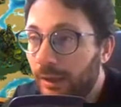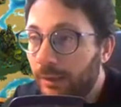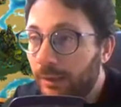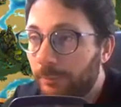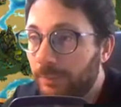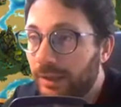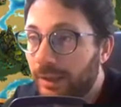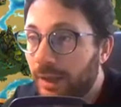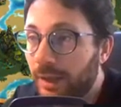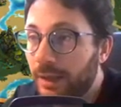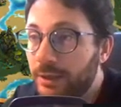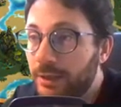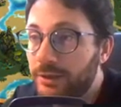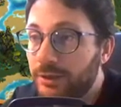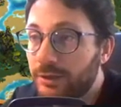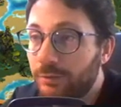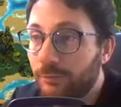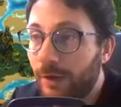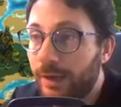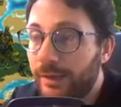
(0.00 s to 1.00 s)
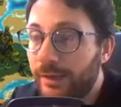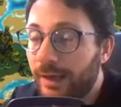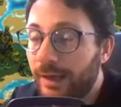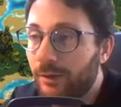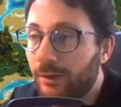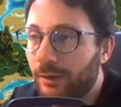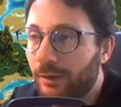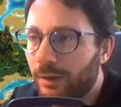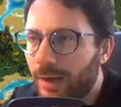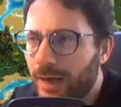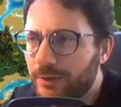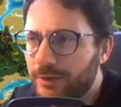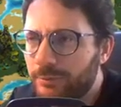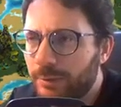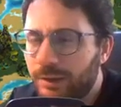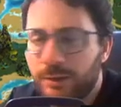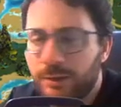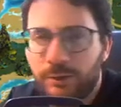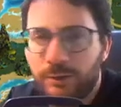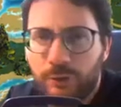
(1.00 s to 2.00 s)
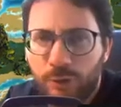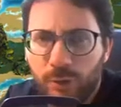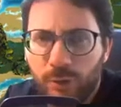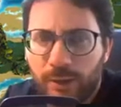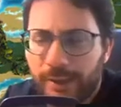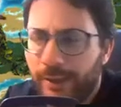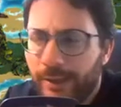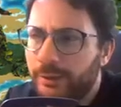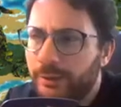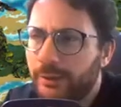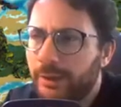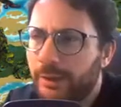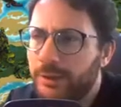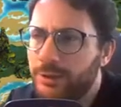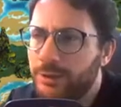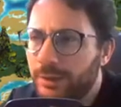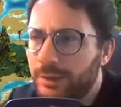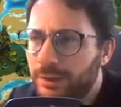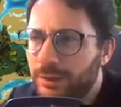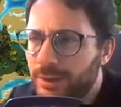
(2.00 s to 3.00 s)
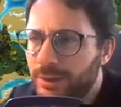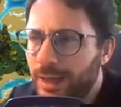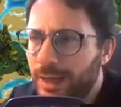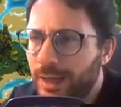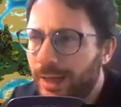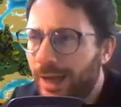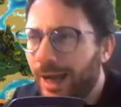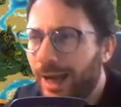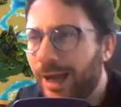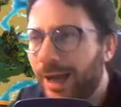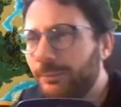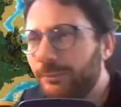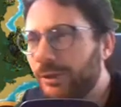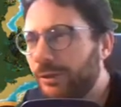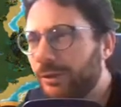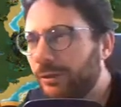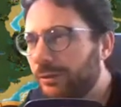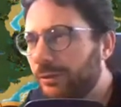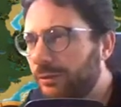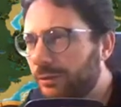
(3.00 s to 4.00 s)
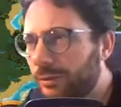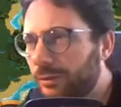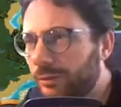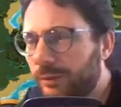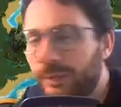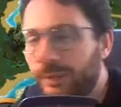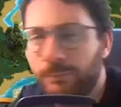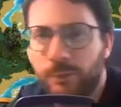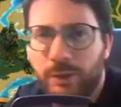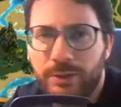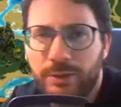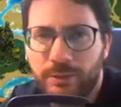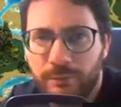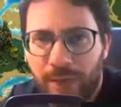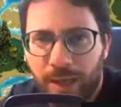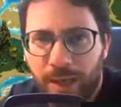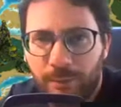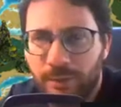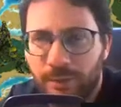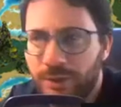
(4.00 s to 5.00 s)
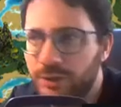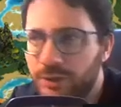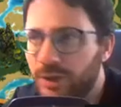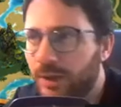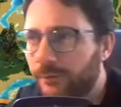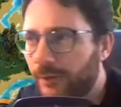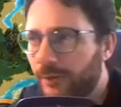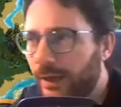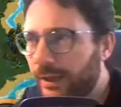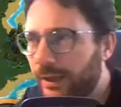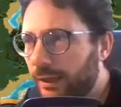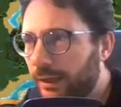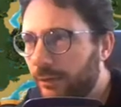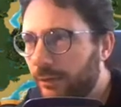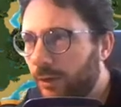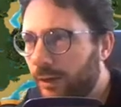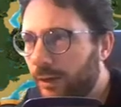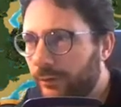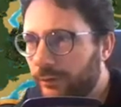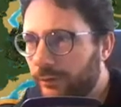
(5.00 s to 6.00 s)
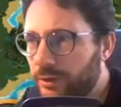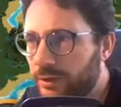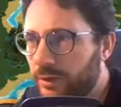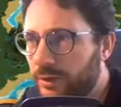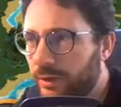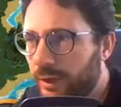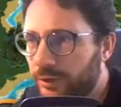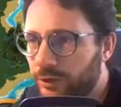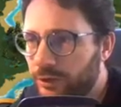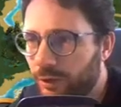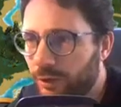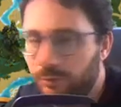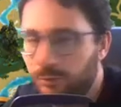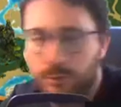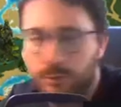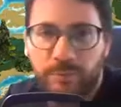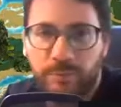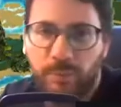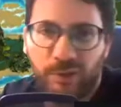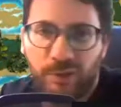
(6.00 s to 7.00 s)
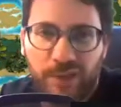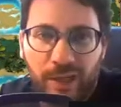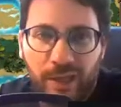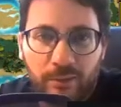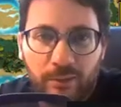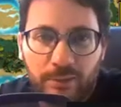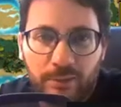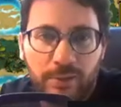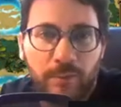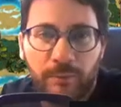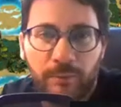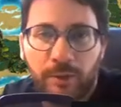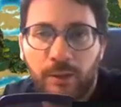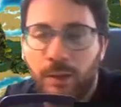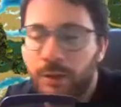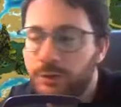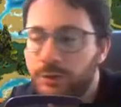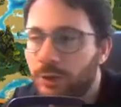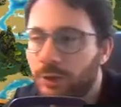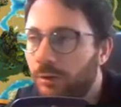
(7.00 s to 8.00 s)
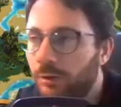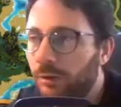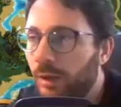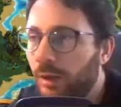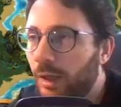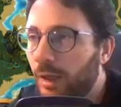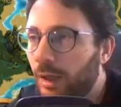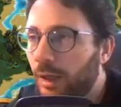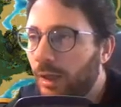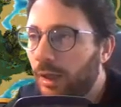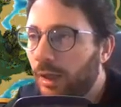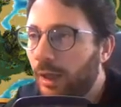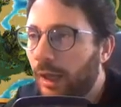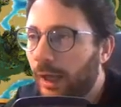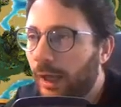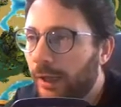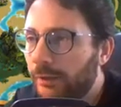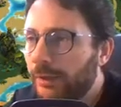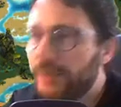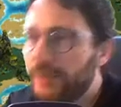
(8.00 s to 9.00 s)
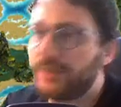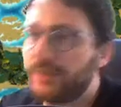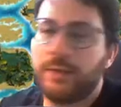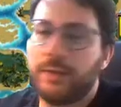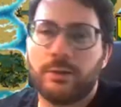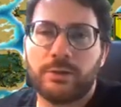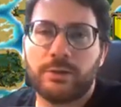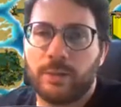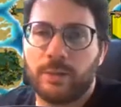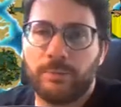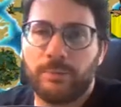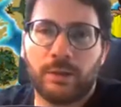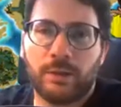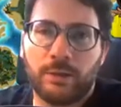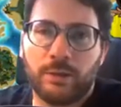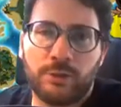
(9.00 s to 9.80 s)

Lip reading: Because right now the craftsman can do a calculation and say, I'm going to do 2 hit points of damage if I hit whatever's in that jungle. Let's pretend there's something in that jungle. Let's say there's something in the